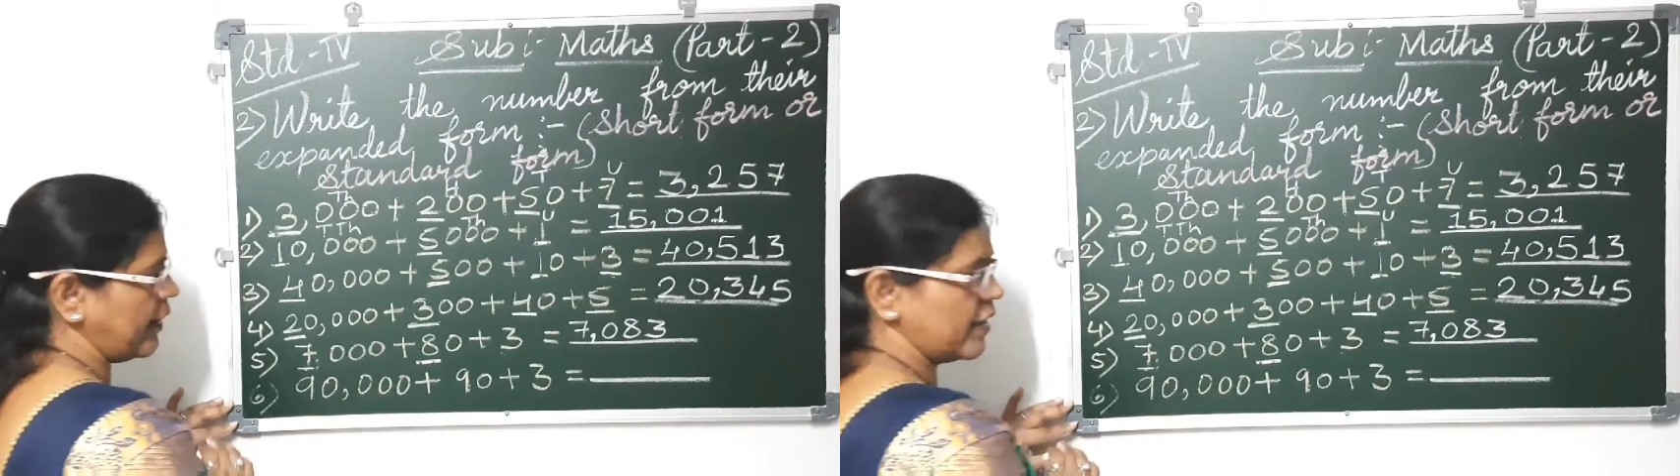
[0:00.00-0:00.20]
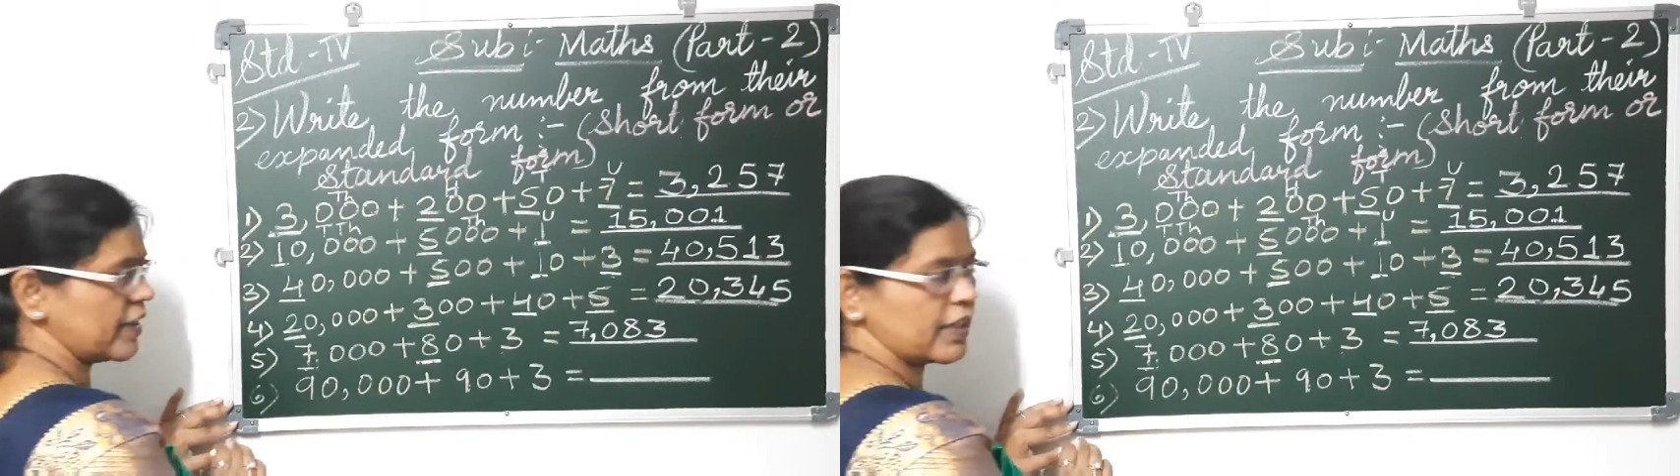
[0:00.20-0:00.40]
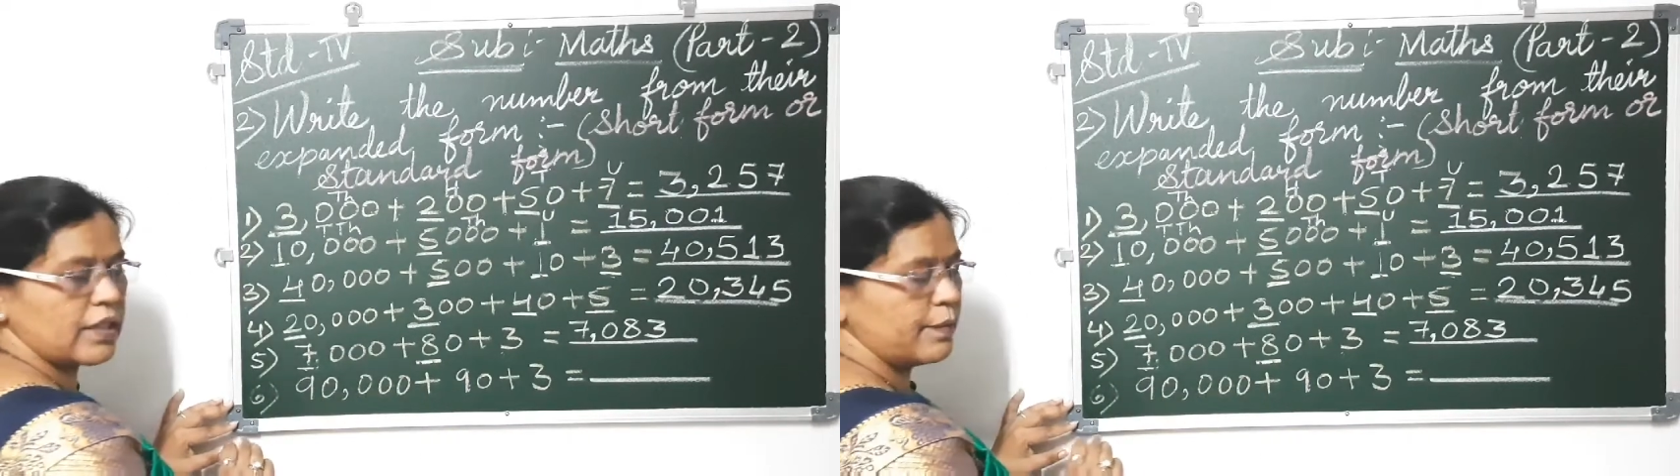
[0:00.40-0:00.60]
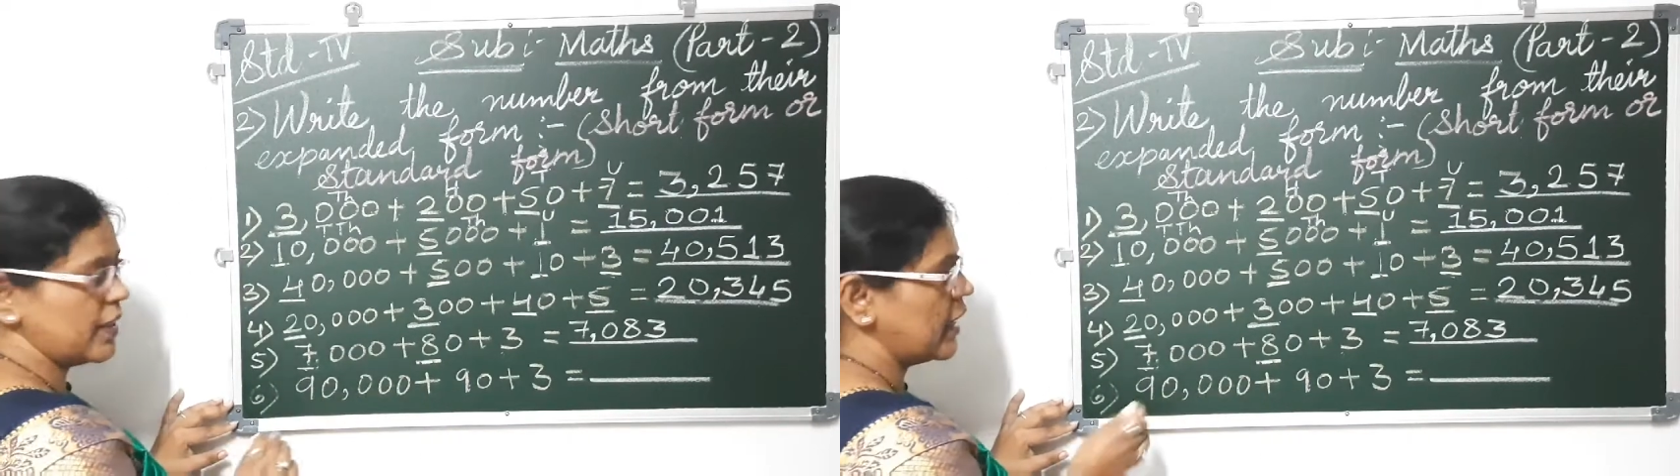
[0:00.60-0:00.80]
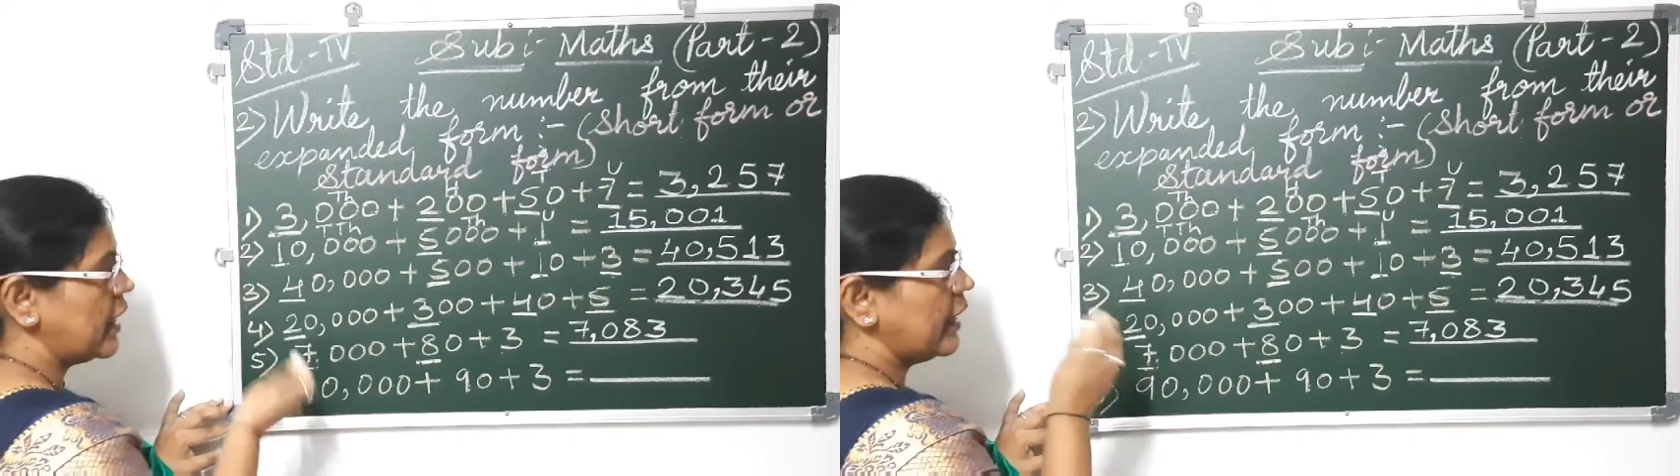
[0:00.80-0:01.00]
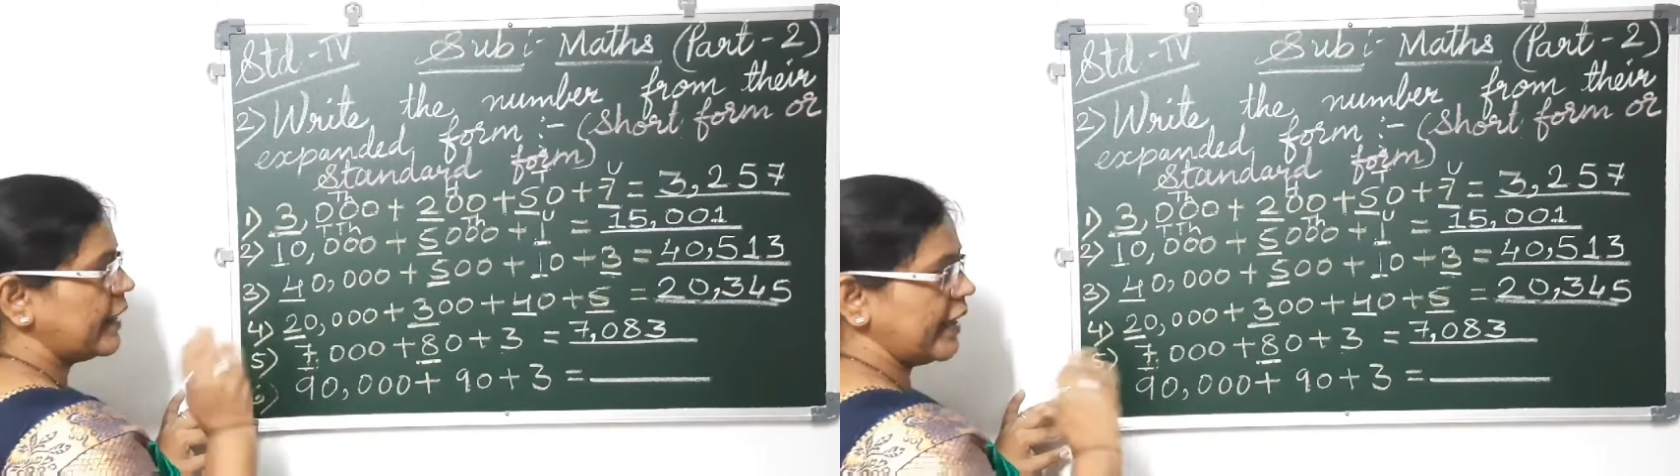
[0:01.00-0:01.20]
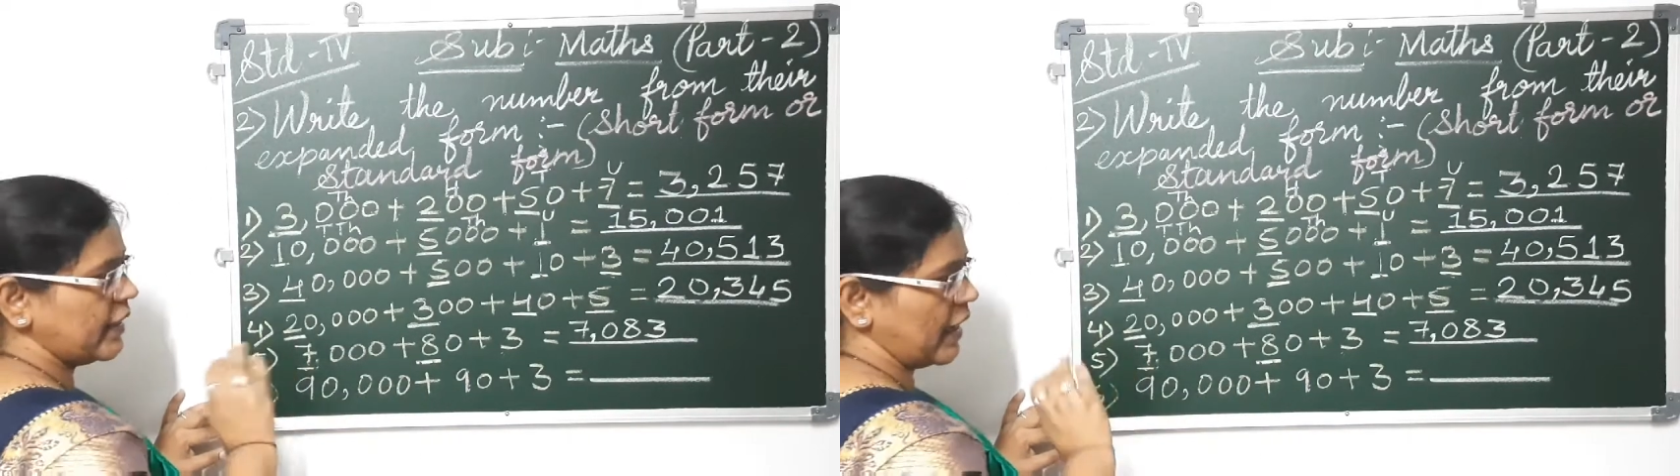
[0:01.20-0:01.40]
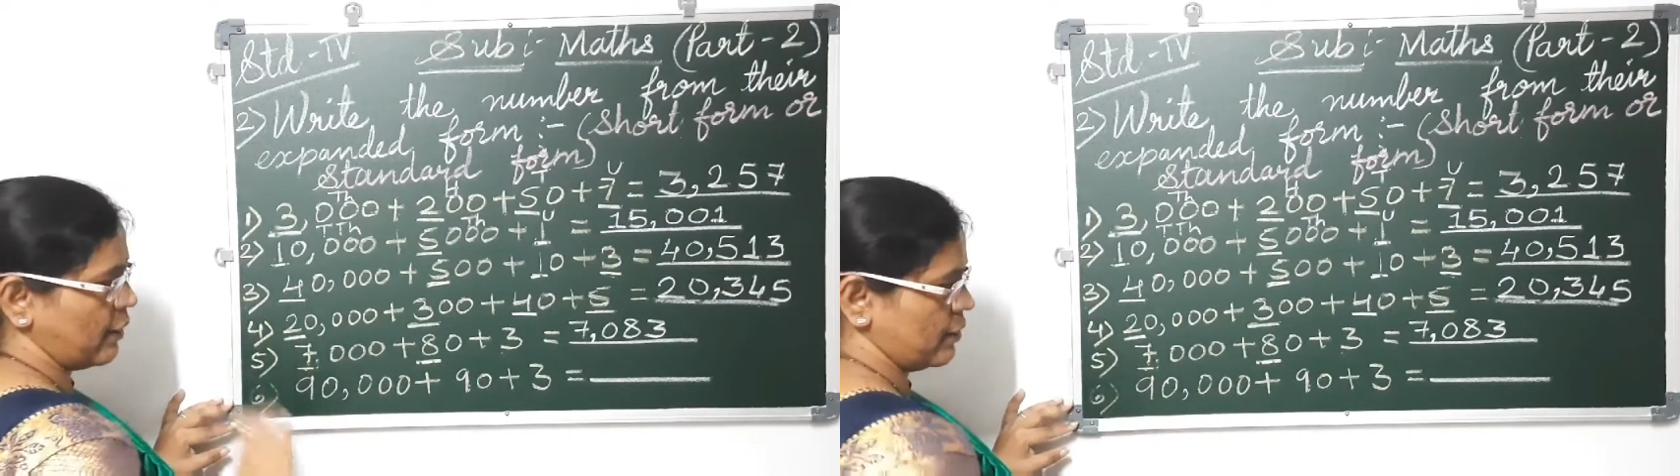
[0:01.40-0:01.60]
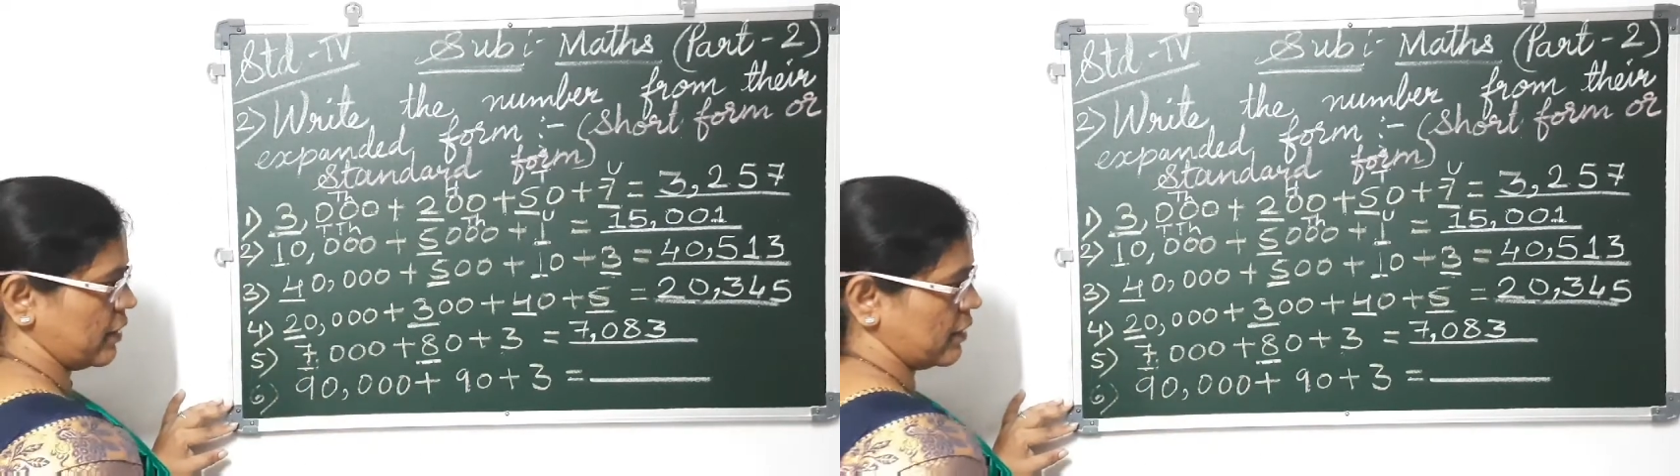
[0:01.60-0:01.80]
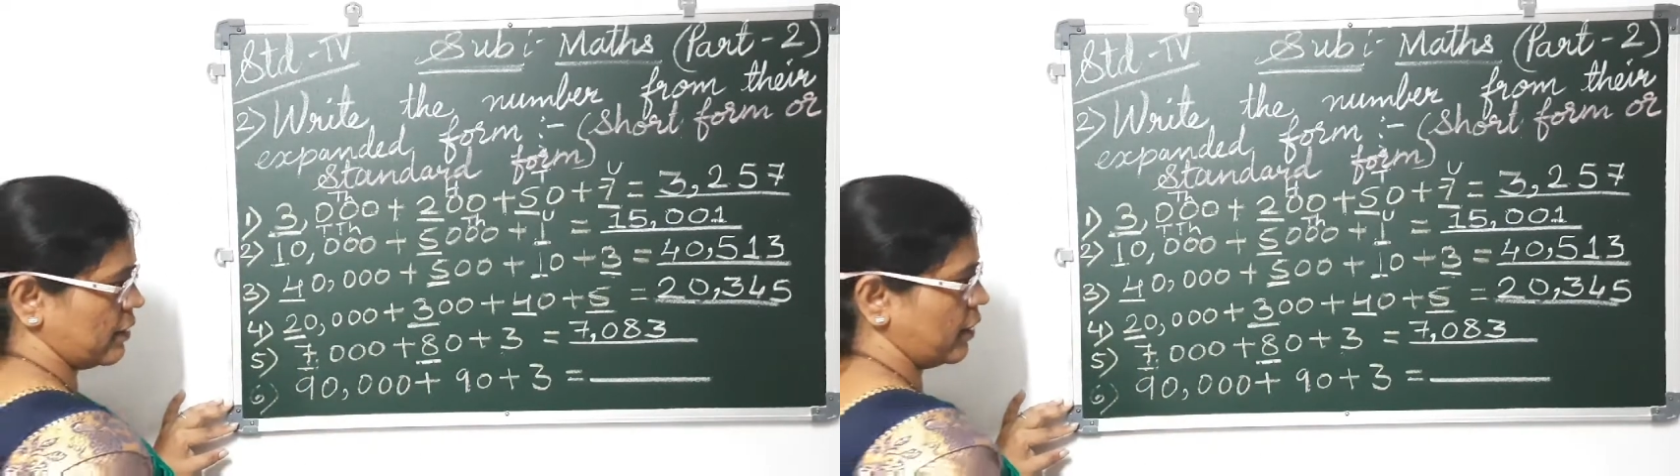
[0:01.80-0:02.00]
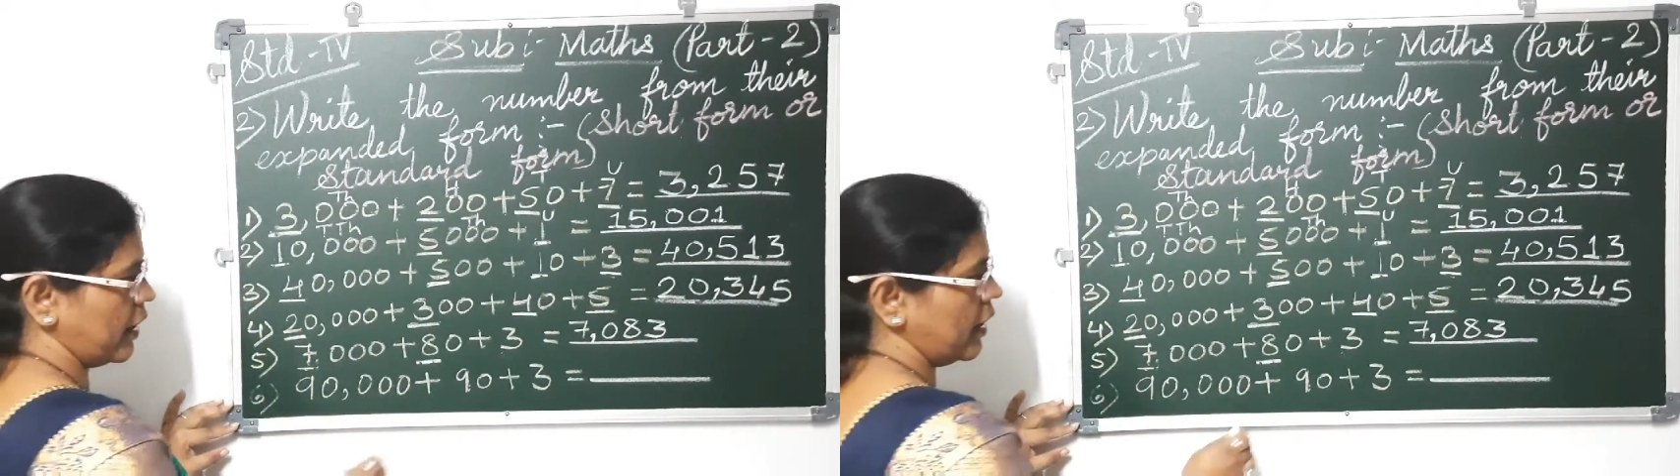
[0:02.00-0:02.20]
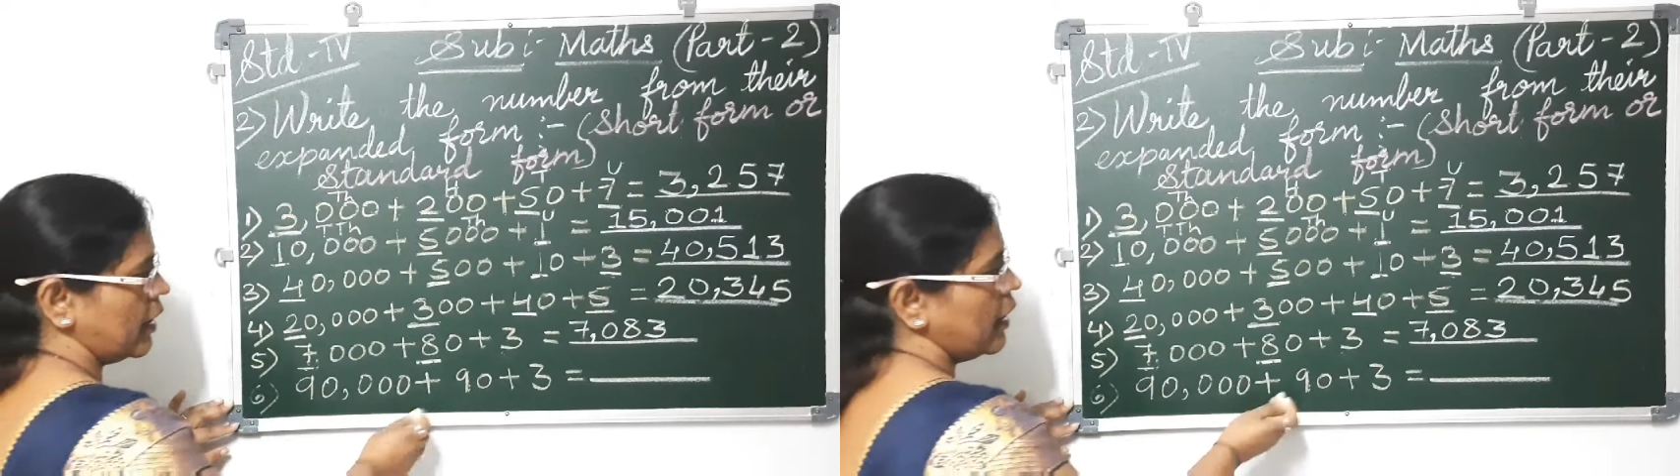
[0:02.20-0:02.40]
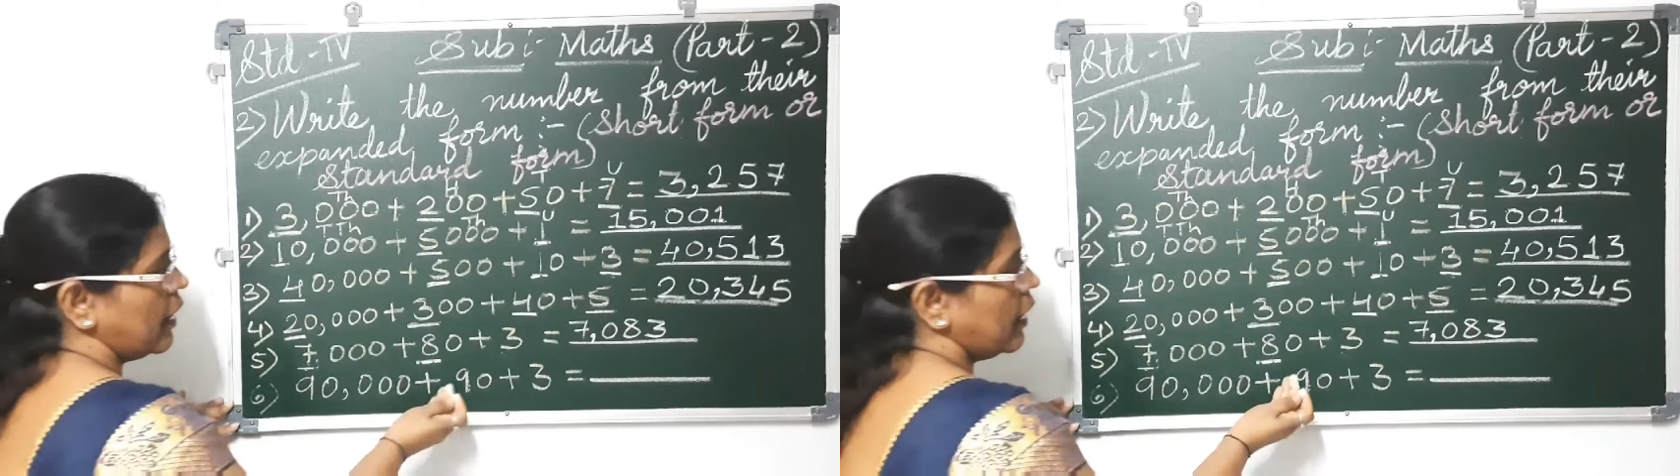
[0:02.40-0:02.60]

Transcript: 5 digits means 10 thousands. Okay.